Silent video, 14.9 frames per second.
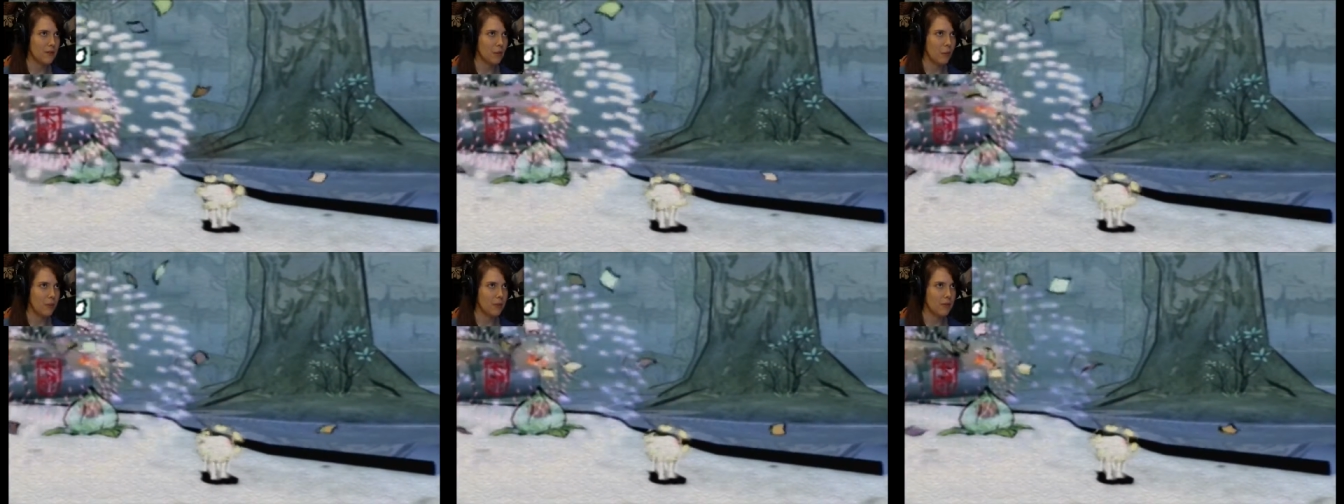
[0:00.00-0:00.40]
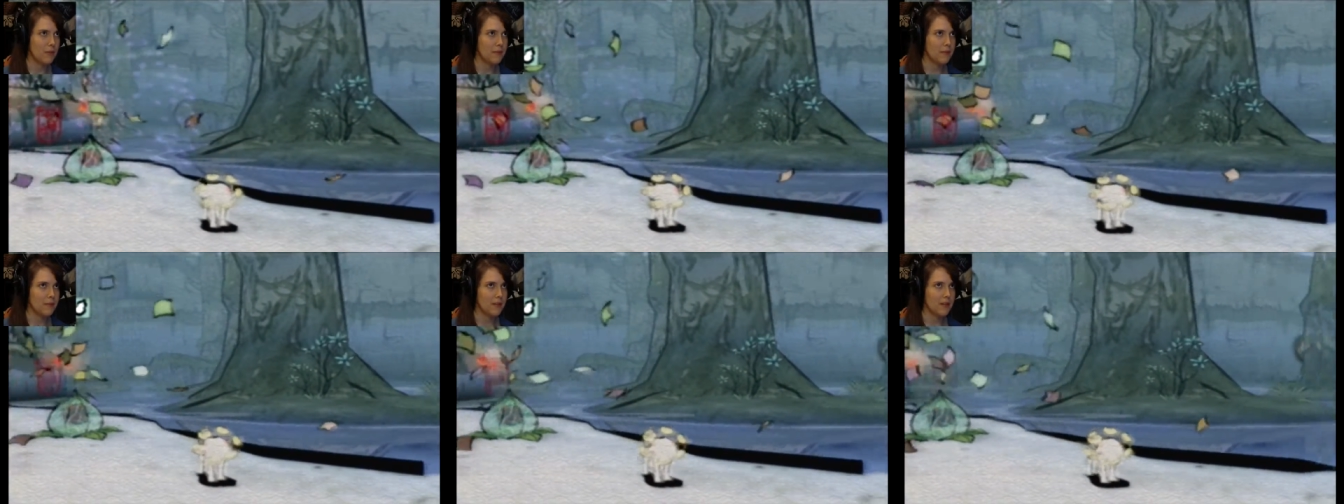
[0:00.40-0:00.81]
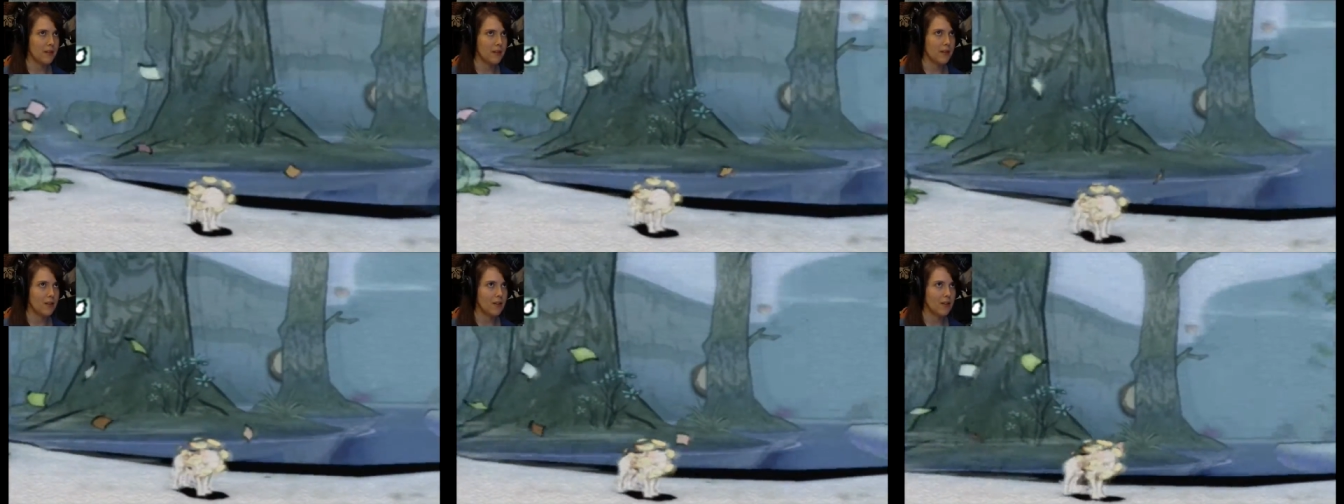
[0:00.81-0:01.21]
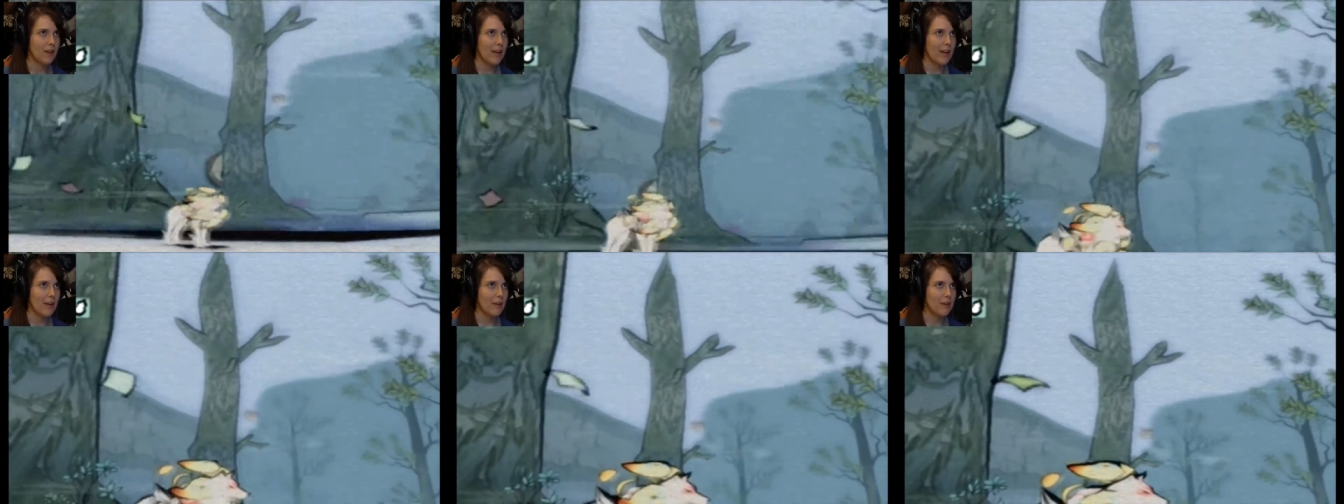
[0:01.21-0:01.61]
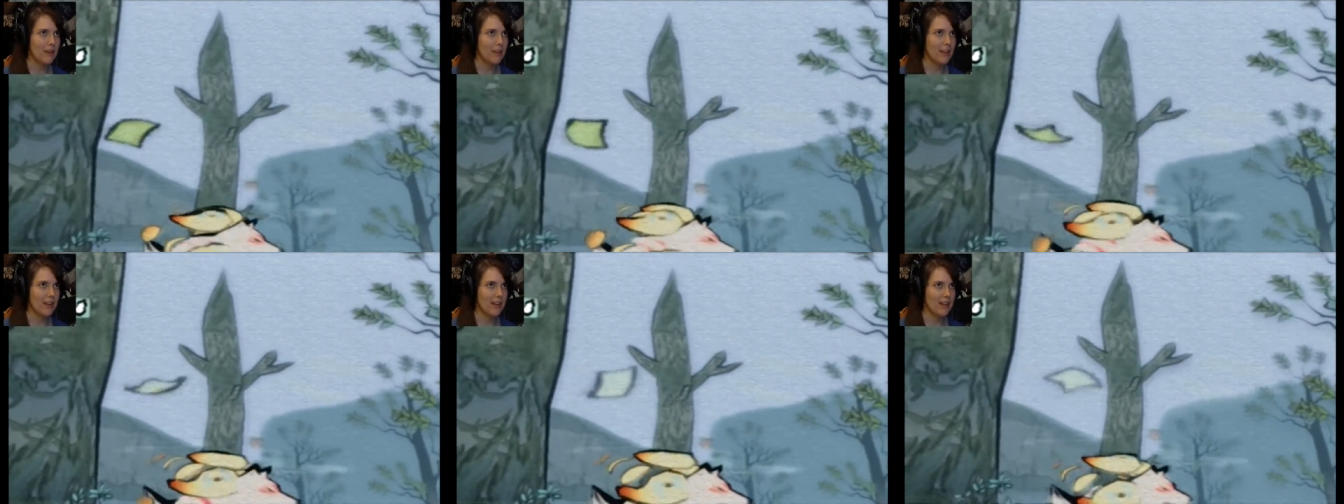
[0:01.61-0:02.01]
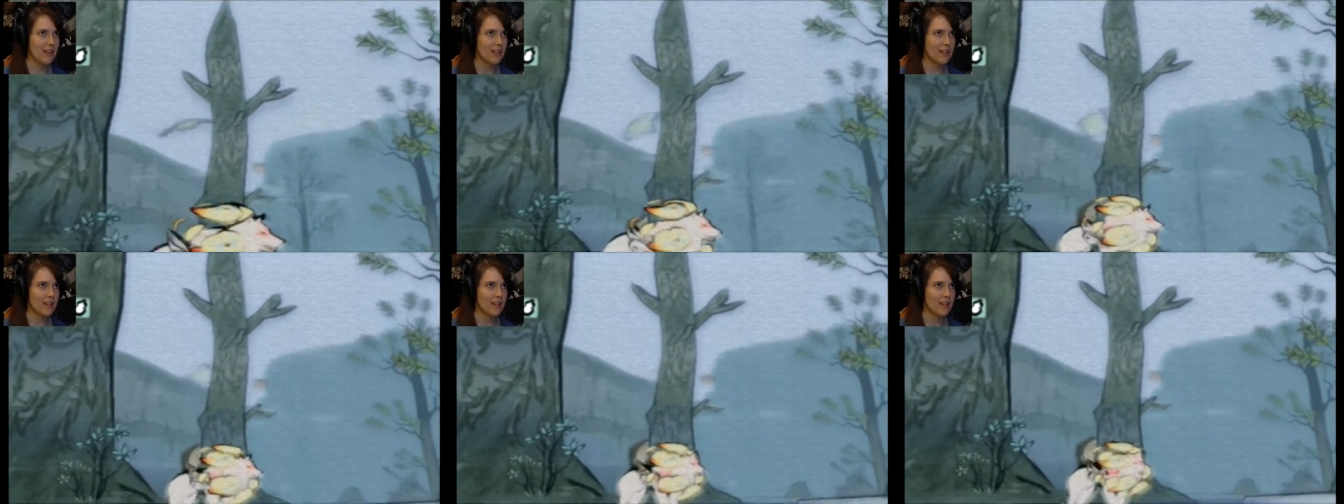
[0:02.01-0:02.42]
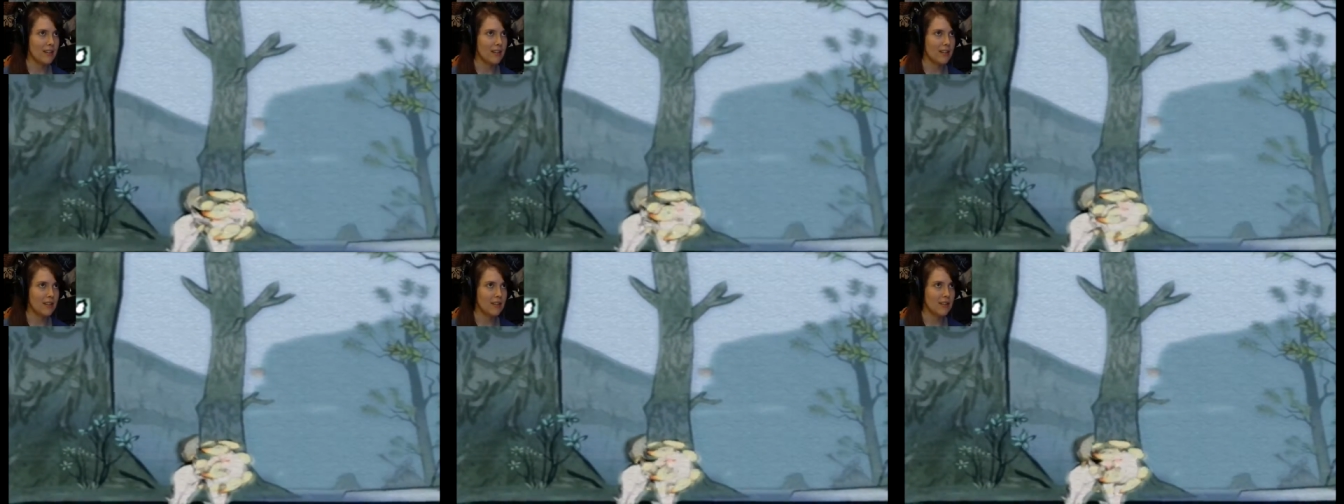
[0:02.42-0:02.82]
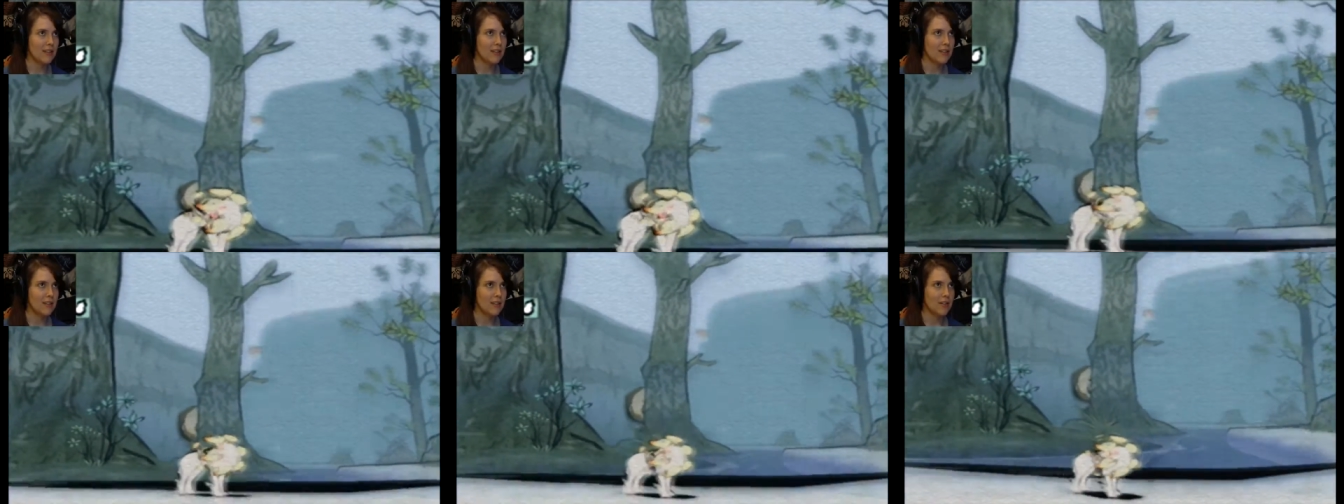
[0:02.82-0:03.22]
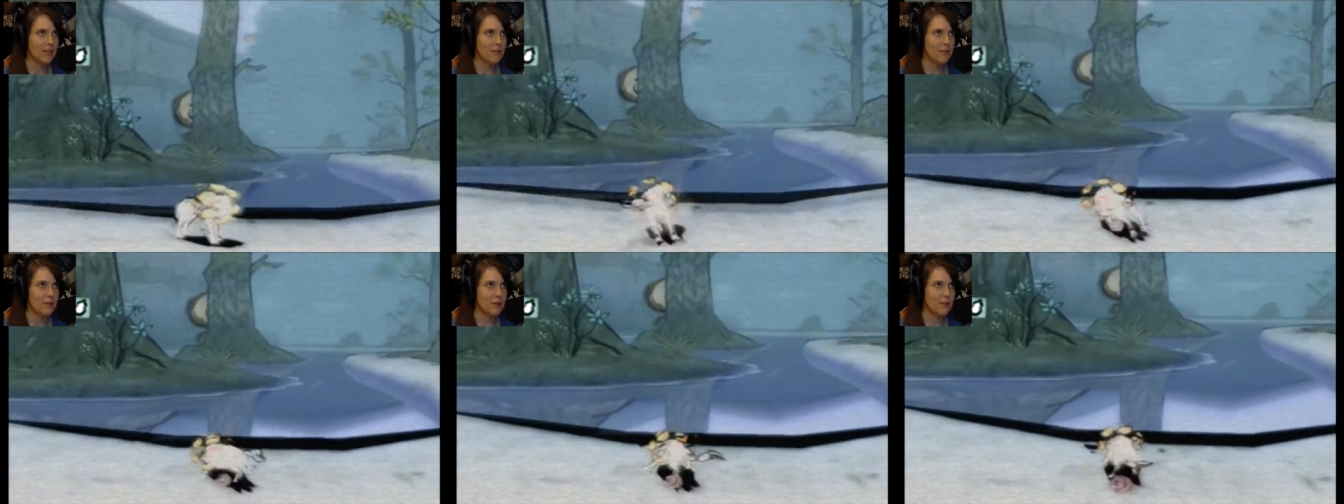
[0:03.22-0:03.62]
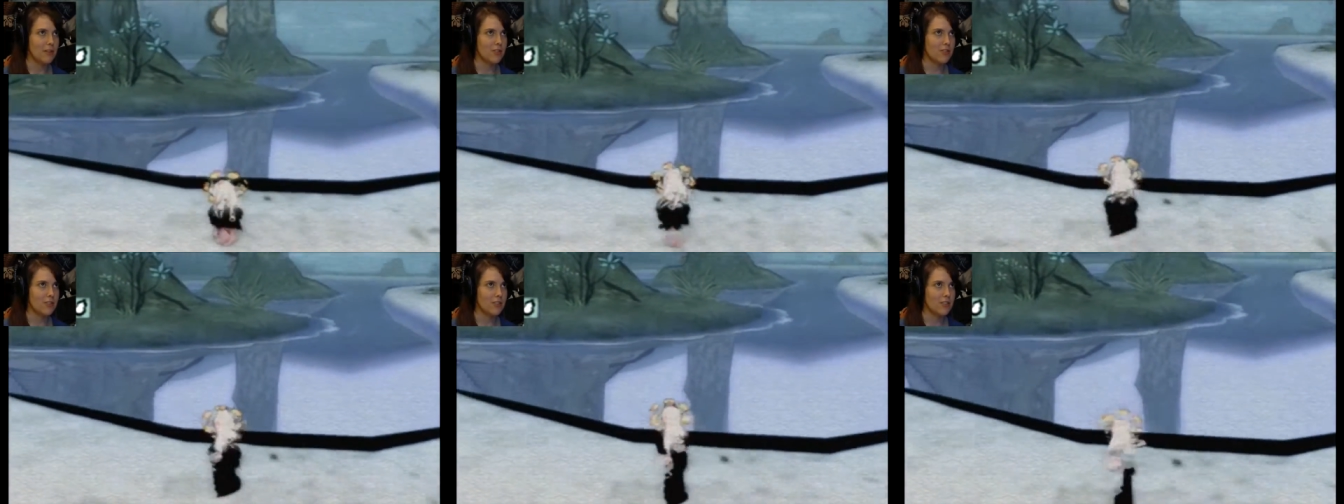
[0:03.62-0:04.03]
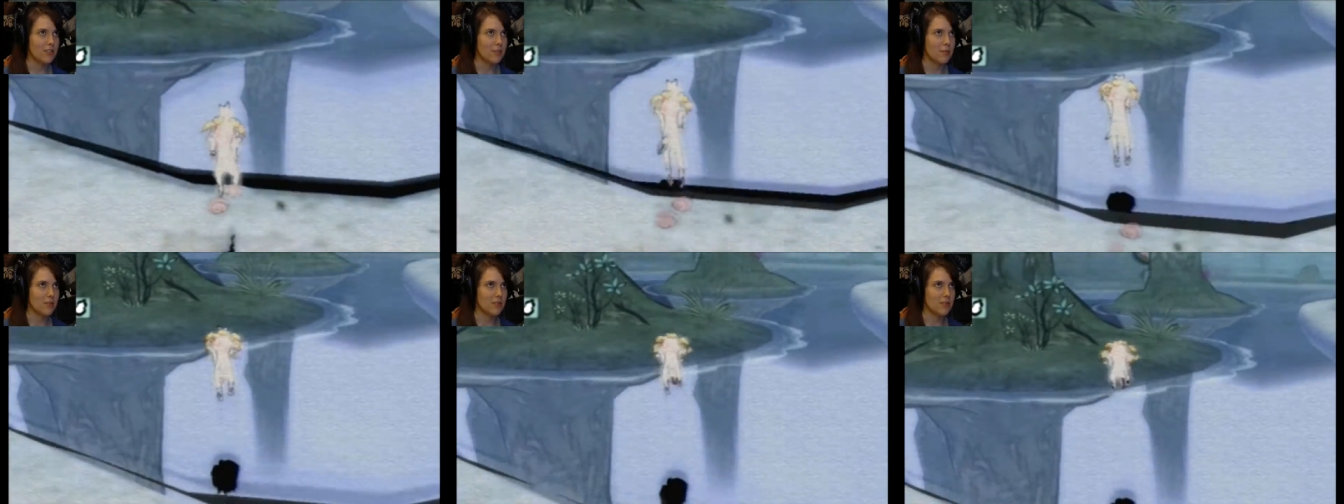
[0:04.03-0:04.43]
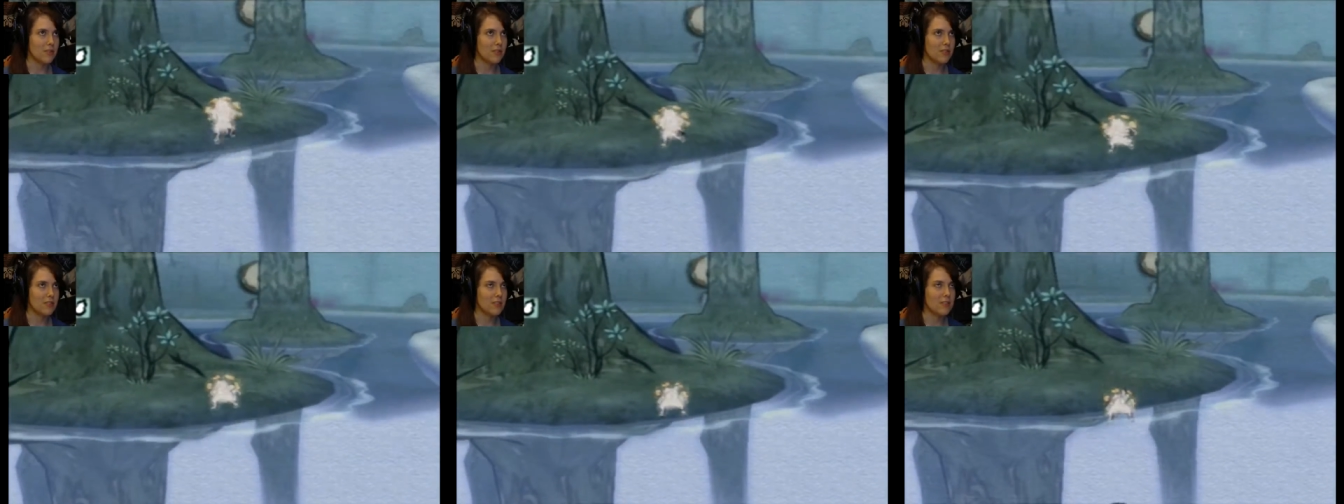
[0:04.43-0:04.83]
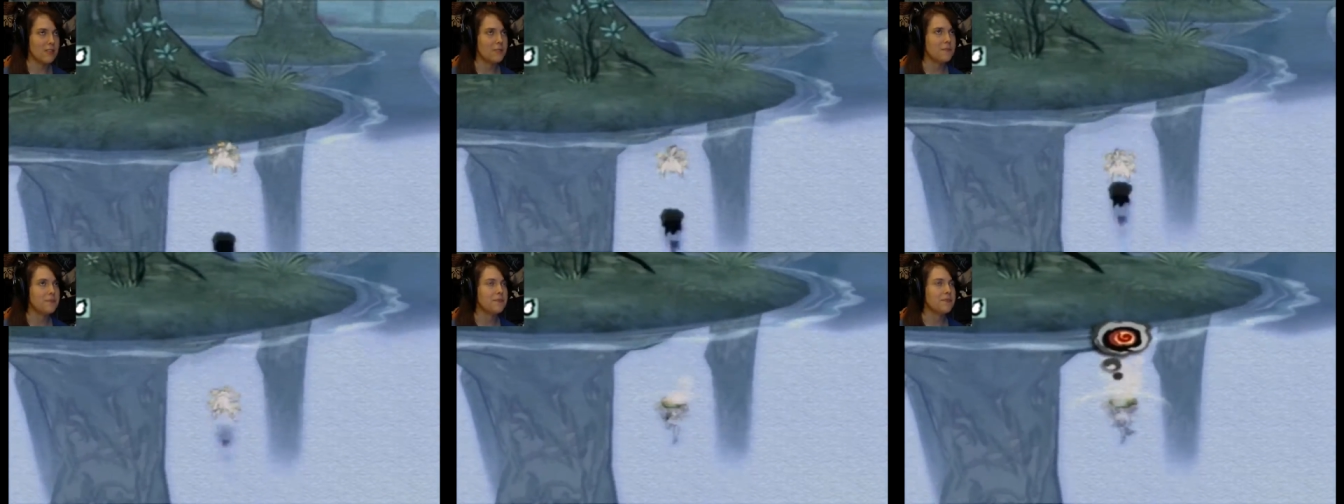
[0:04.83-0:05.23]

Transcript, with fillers: Nope. Okay, how do I get that? Maybe I can just talk to that person over there.